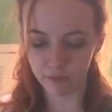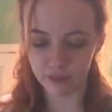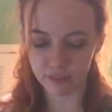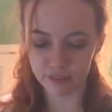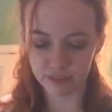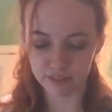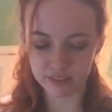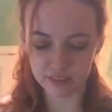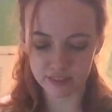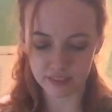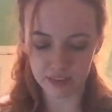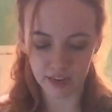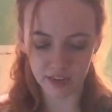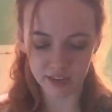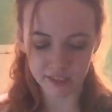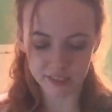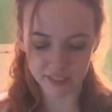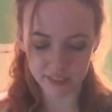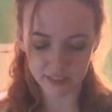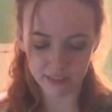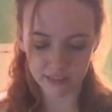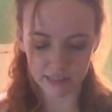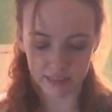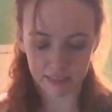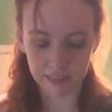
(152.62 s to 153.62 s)
of like this entire
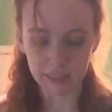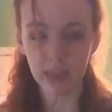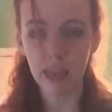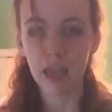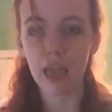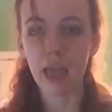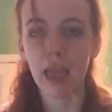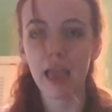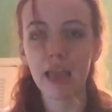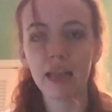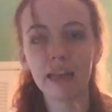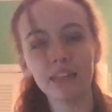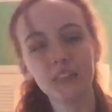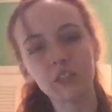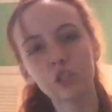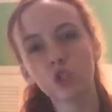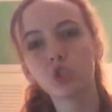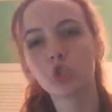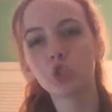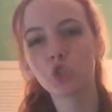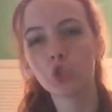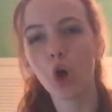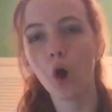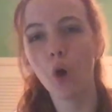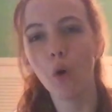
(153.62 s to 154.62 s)
series. And it's
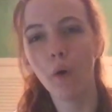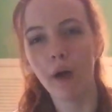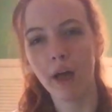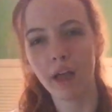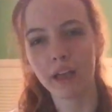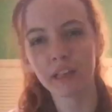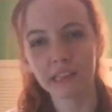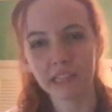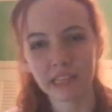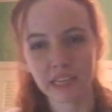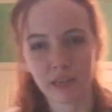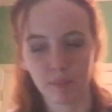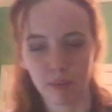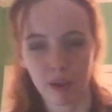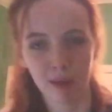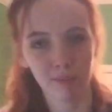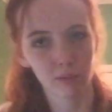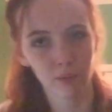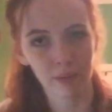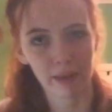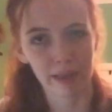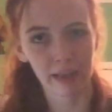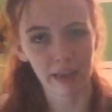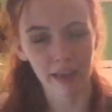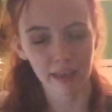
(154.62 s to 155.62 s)
so ugly in
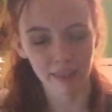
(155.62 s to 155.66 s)
paperback,